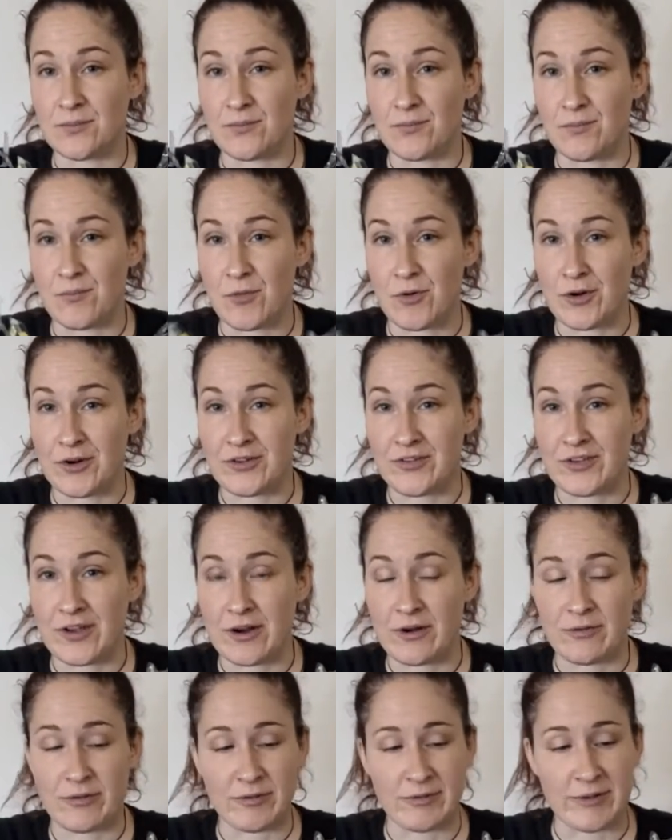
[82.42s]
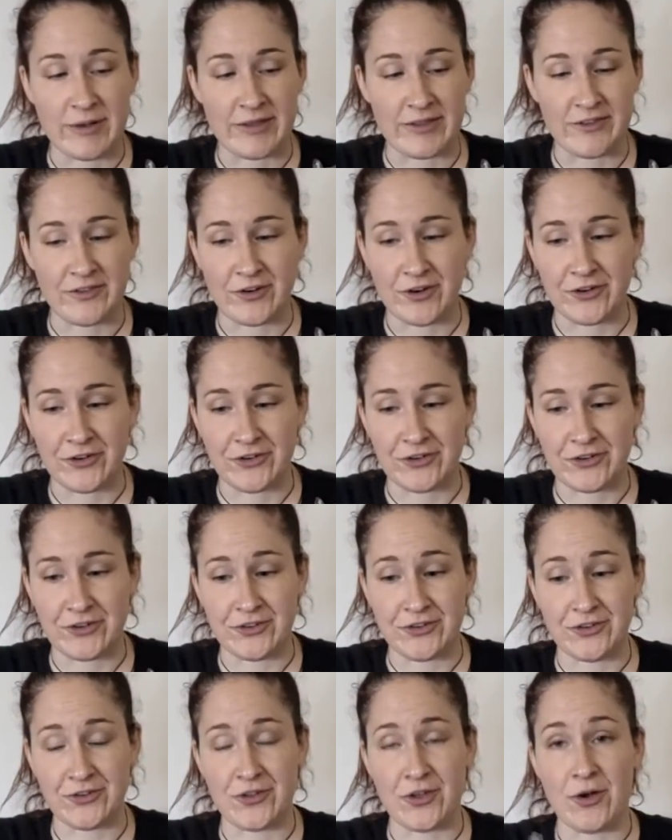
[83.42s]
more desirable about these
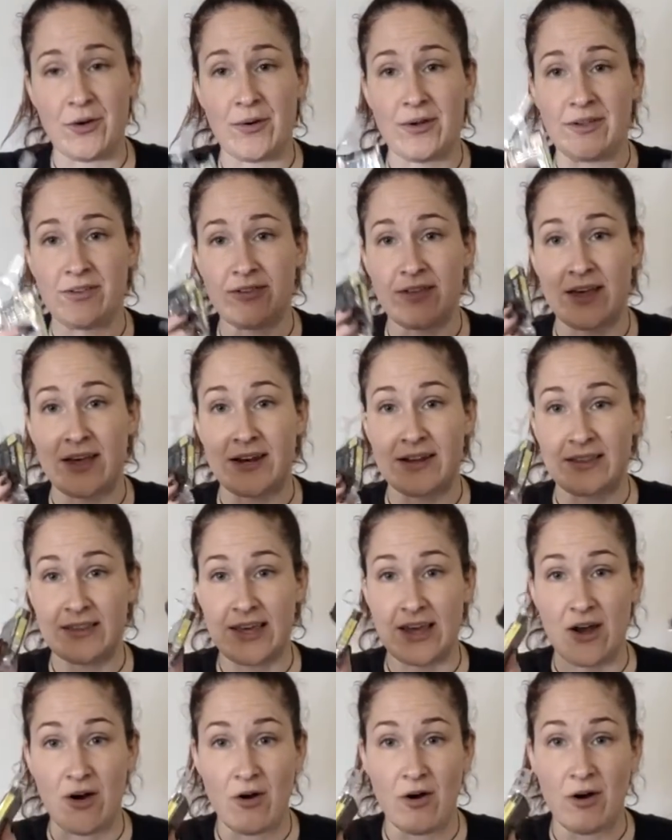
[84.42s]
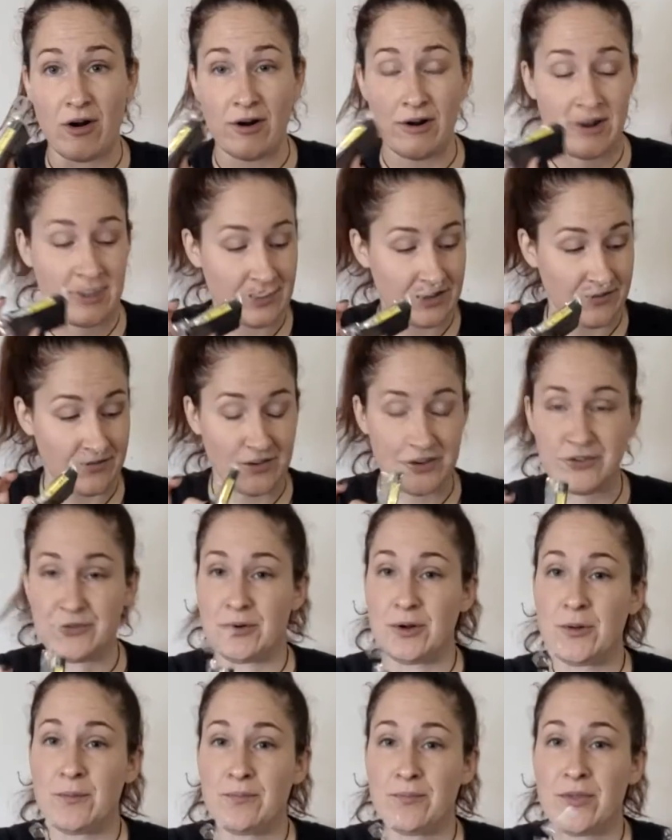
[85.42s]
cartridges though is that they are
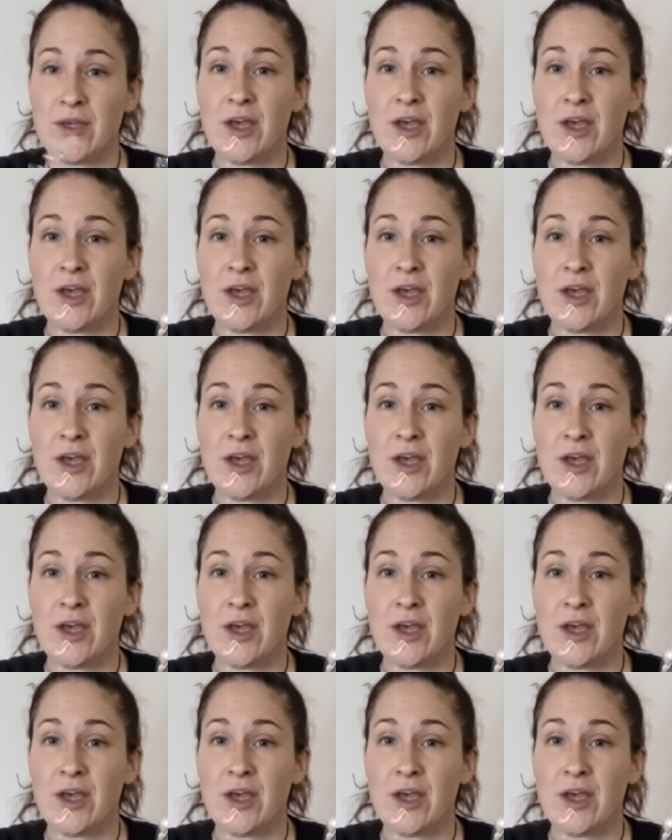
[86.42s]
individual,